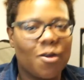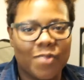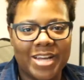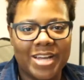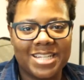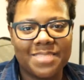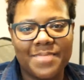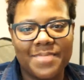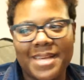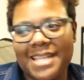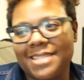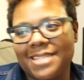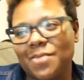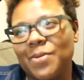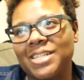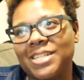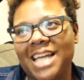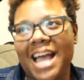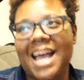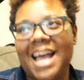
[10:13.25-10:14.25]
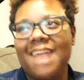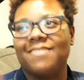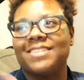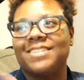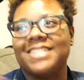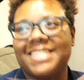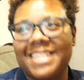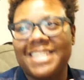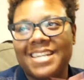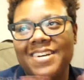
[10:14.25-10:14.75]
regimens, which I have
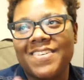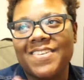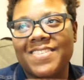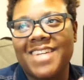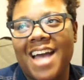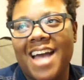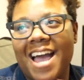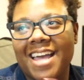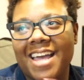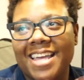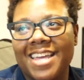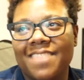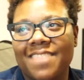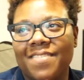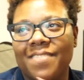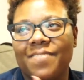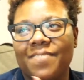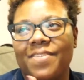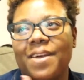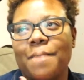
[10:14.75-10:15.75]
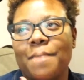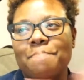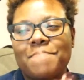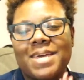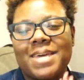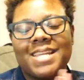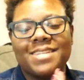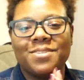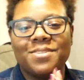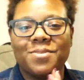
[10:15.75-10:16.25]
still not even
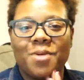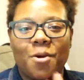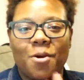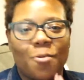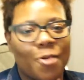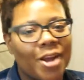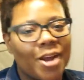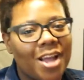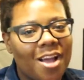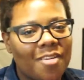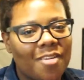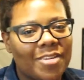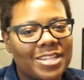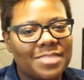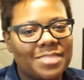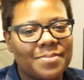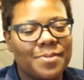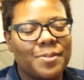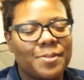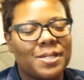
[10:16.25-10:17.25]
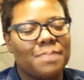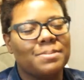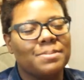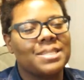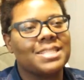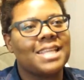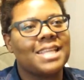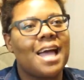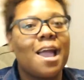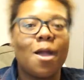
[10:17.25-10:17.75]
committed to a workout regimen, which I'm
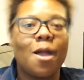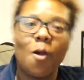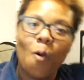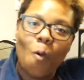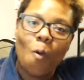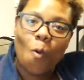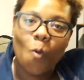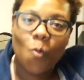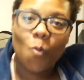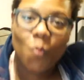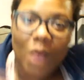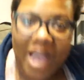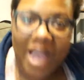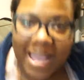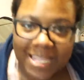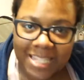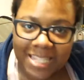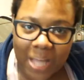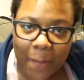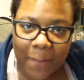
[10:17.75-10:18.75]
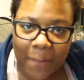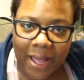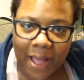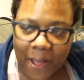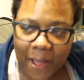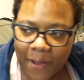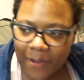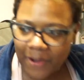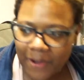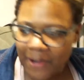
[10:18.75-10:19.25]
just like, what is going
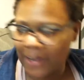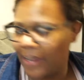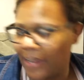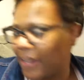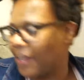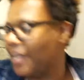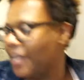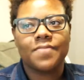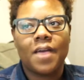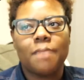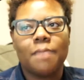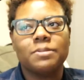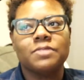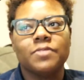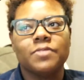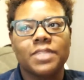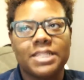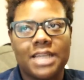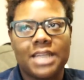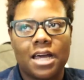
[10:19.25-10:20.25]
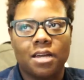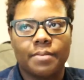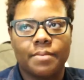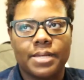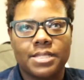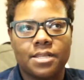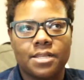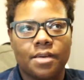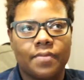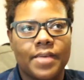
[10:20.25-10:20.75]
on, girl? I was really down on
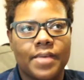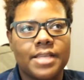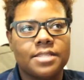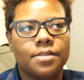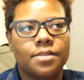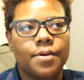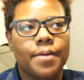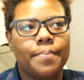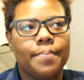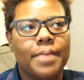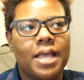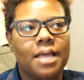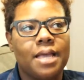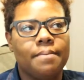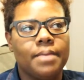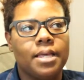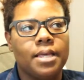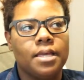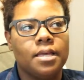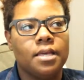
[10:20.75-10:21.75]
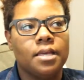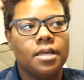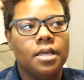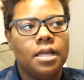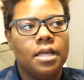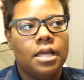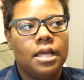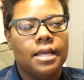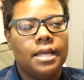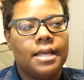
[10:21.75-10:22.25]
myself. And so it made me
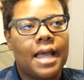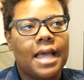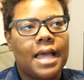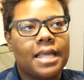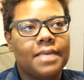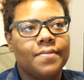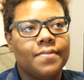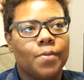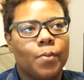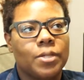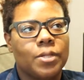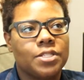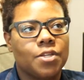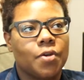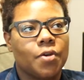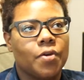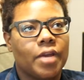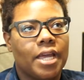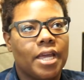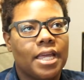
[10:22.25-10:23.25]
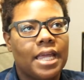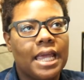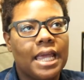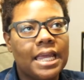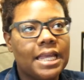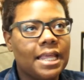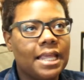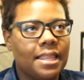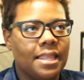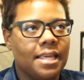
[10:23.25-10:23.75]
not even want to create
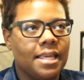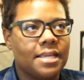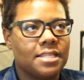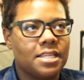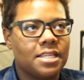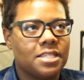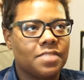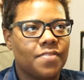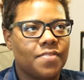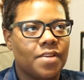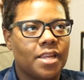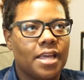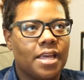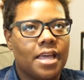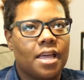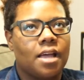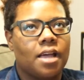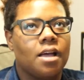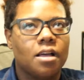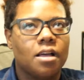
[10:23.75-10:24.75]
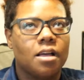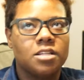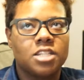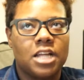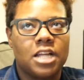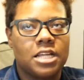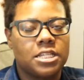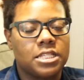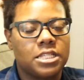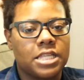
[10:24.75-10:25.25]
anything because I just felt like,
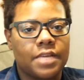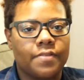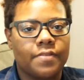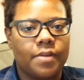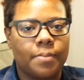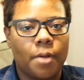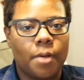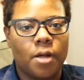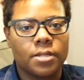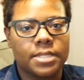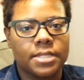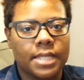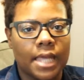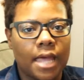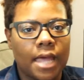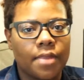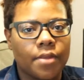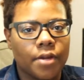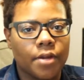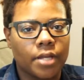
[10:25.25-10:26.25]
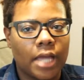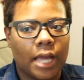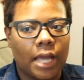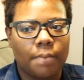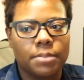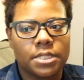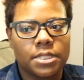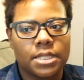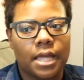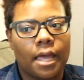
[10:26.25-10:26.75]
should I just give up altogether? Like,
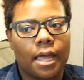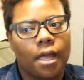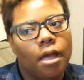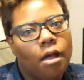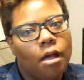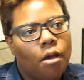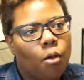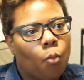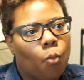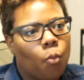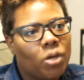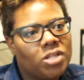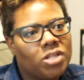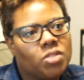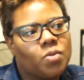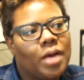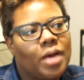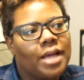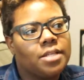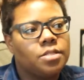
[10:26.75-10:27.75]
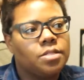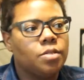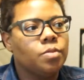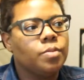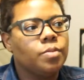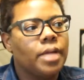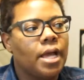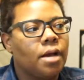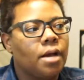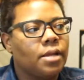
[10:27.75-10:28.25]
I'm just like, what do I
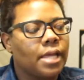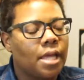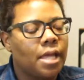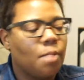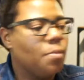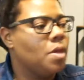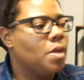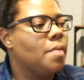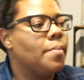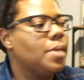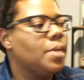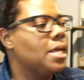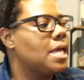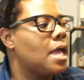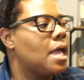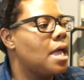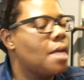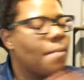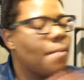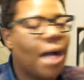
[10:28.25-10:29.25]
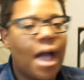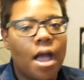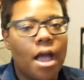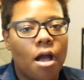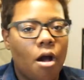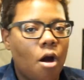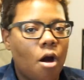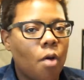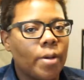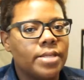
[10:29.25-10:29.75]
do now? Like, am am, am I
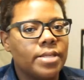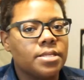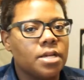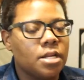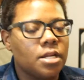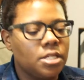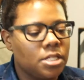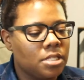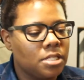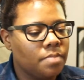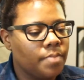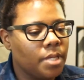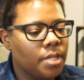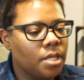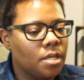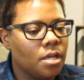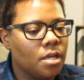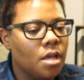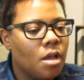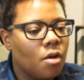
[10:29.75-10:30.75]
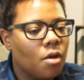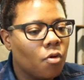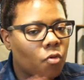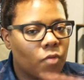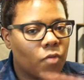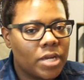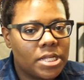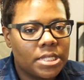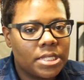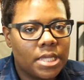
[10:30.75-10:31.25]
always gonna just be
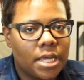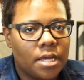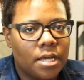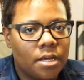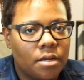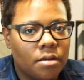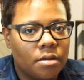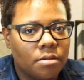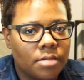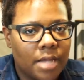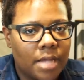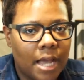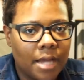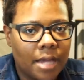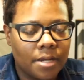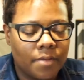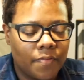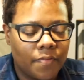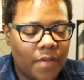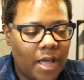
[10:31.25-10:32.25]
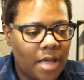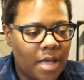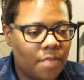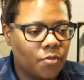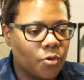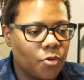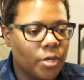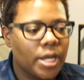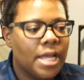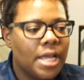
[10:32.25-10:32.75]
retail nine to five
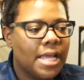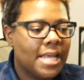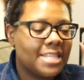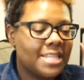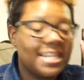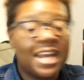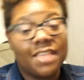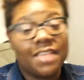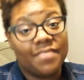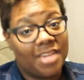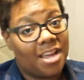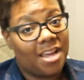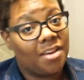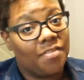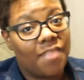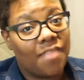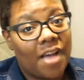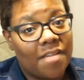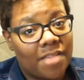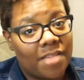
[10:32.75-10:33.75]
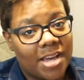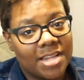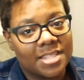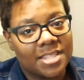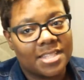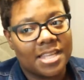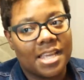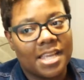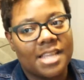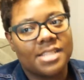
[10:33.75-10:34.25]
or it's not even nine to five,
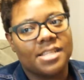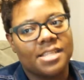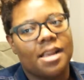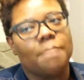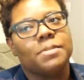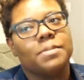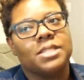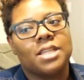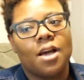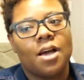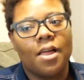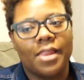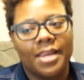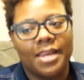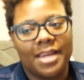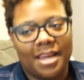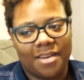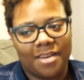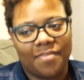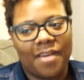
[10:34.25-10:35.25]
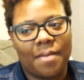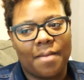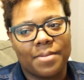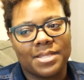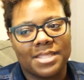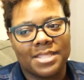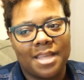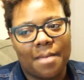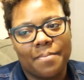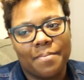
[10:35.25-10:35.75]
honestly. It's, I'm just calling nine to five
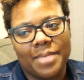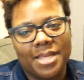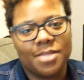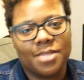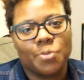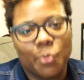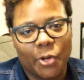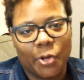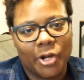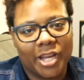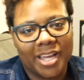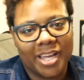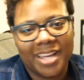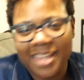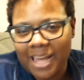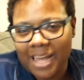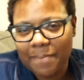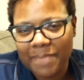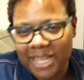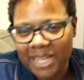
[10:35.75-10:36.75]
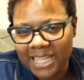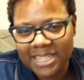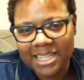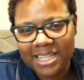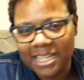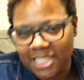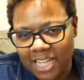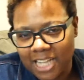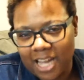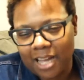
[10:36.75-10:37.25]
because that means work. That means
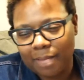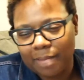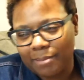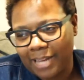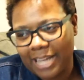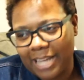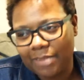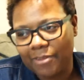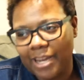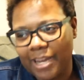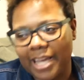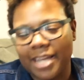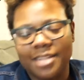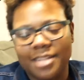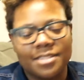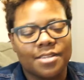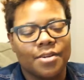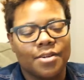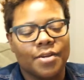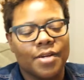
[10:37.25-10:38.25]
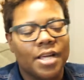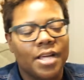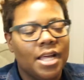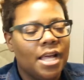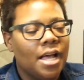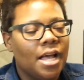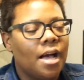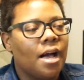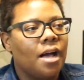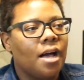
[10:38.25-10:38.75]
a job, like, right? So,
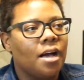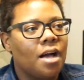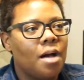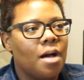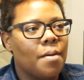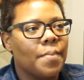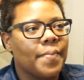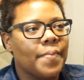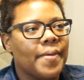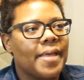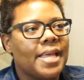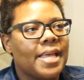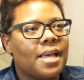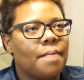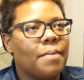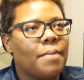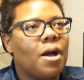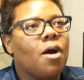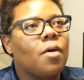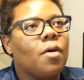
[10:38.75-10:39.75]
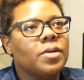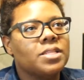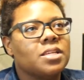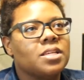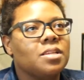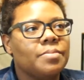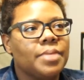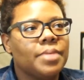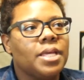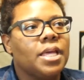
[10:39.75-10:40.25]
um, am I always
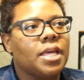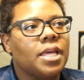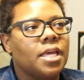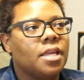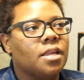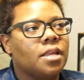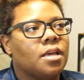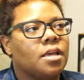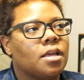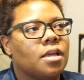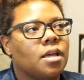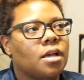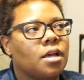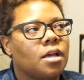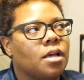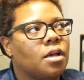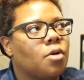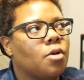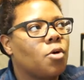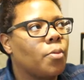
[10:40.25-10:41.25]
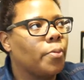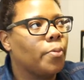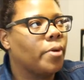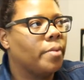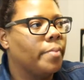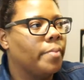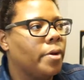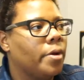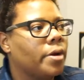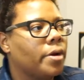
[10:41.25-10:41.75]
gonna be in a corporate
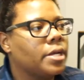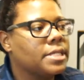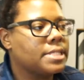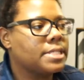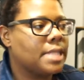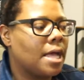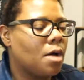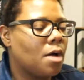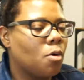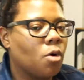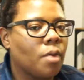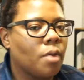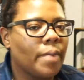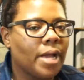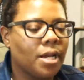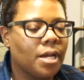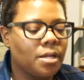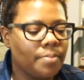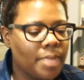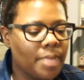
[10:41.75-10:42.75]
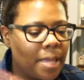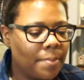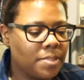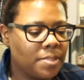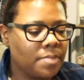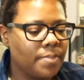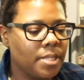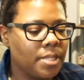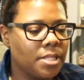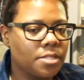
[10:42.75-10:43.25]
America style or am I gonna be able
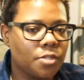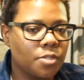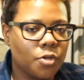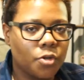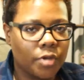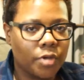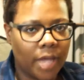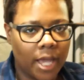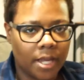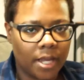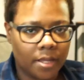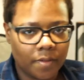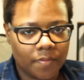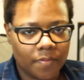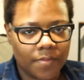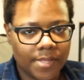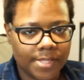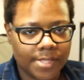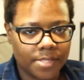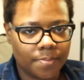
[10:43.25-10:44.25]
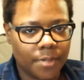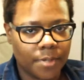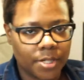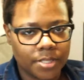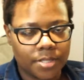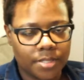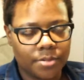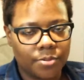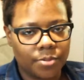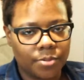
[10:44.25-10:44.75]
to be this creative, this
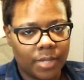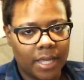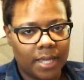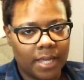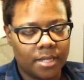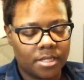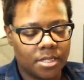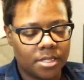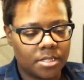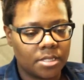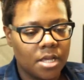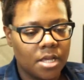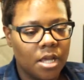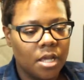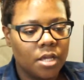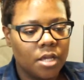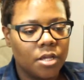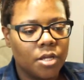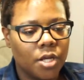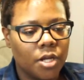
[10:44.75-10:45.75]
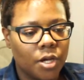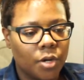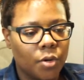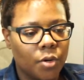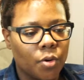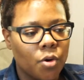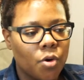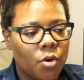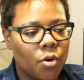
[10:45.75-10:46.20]
person who can just, you know,